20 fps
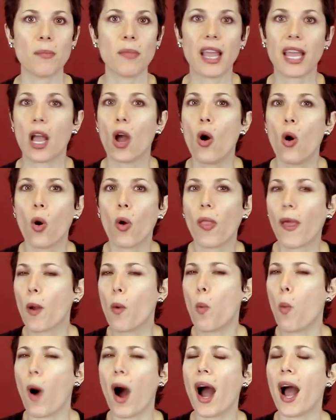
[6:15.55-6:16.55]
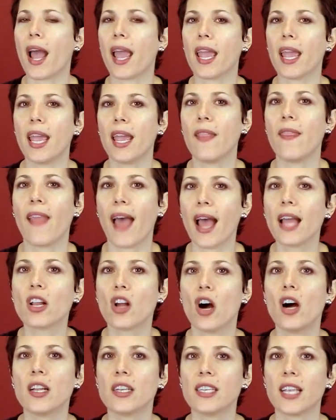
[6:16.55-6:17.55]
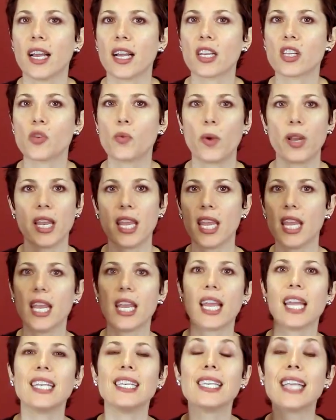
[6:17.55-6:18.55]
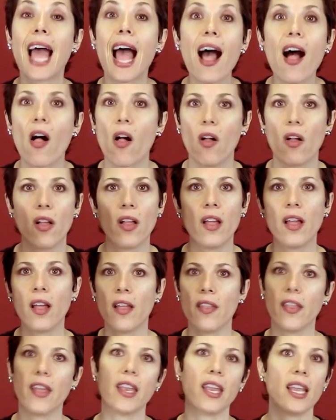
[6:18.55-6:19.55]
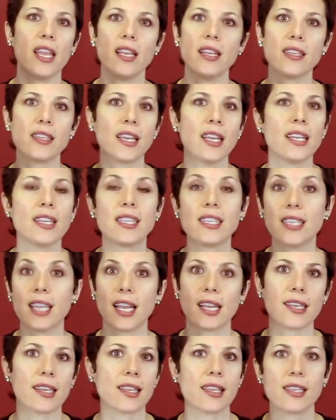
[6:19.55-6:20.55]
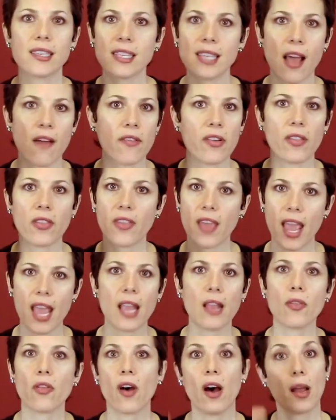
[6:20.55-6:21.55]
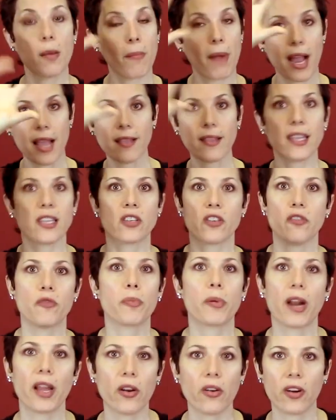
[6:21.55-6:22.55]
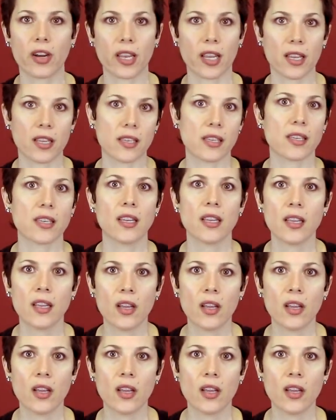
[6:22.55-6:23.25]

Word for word: Like, like why in that context when he can tell that he's sixth, seventh, eighth on my list of priorities,